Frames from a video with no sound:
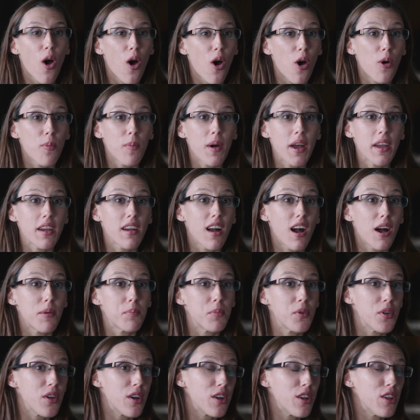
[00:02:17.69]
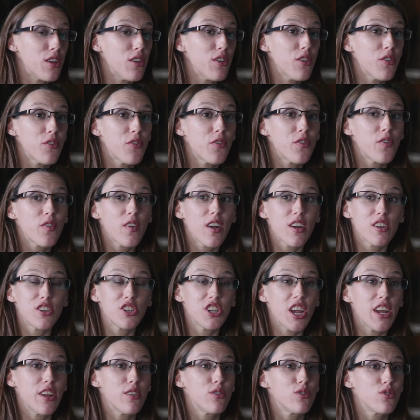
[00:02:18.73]
"Oh my God, Brianna, you've
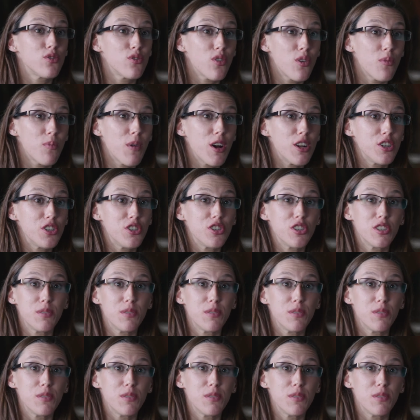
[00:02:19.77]
changed so much.